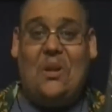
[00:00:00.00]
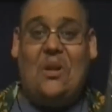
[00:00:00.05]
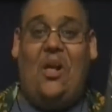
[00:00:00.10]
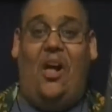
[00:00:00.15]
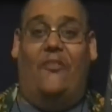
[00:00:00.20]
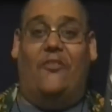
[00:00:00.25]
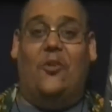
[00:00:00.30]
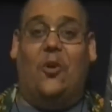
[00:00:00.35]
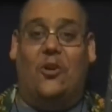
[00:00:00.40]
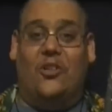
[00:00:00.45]

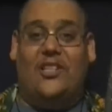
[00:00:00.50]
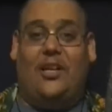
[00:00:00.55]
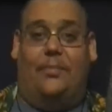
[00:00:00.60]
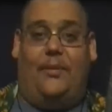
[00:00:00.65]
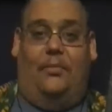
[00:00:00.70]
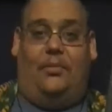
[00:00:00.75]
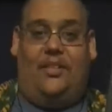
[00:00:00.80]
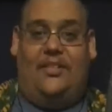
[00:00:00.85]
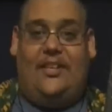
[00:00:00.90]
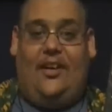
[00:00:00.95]
Of course, I'll be
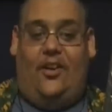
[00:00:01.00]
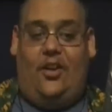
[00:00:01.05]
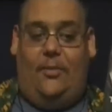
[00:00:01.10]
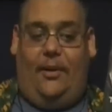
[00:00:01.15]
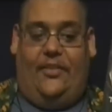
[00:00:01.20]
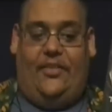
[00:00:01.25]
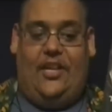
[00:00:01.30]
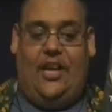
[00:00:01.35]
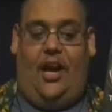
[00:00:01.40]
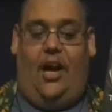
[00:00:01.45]
able to tell you
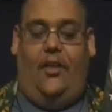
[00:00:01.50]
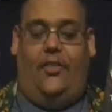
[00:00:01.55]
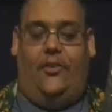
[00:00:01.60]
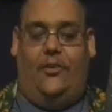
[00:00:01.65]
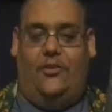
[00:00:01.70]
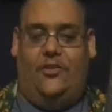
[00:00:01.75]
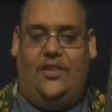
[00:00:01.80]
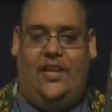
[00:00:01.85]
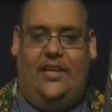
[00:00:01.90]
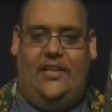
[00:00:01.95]
about the
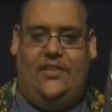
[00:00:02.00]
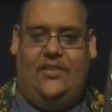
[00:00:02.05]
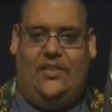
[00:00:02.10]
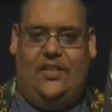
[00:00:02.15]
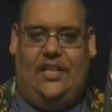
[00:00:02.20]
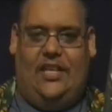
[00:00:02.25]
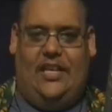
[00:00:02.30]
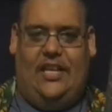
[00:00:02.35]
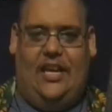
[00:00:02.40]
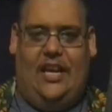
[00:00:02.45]
others as
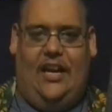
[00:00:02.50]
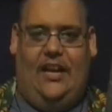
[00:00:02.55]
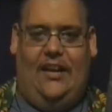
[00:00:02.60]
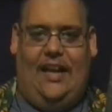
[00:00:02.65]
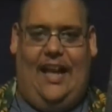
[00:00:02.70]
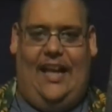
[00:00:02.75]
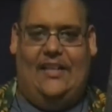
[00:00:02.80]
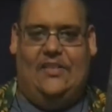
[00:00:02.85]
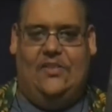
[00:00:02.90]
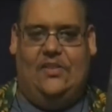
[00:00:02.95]

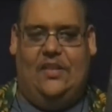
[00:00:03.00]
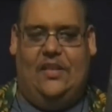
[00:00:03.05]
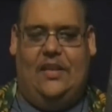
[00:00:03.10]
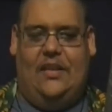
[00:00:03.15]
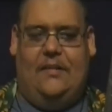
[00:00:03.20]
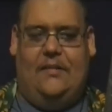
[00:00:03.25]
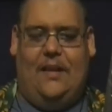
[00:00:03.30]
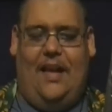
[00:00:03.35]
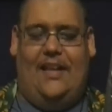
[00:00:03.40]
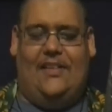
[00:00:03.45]

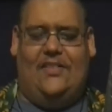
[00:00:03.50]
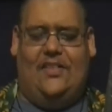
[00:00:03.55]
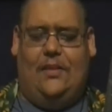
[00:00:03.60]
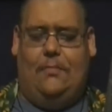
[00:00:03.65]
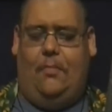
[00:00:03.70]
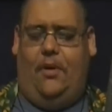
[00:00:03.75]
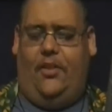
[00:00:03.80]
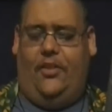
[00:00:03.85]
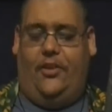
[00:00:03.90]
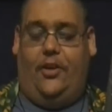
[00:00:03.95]
the
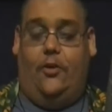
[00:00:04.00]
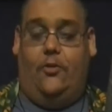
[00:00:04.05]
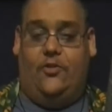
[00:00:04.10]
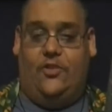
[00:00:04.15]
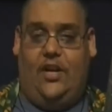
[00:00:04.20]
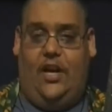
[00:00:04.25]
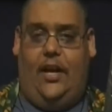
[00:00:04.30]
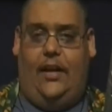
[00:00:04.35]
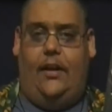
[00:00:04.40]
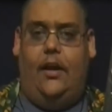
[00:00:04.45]
month goes
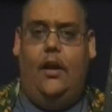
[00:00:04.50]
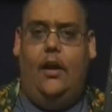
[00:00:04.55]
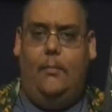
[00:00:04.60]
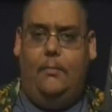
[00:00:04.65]
on.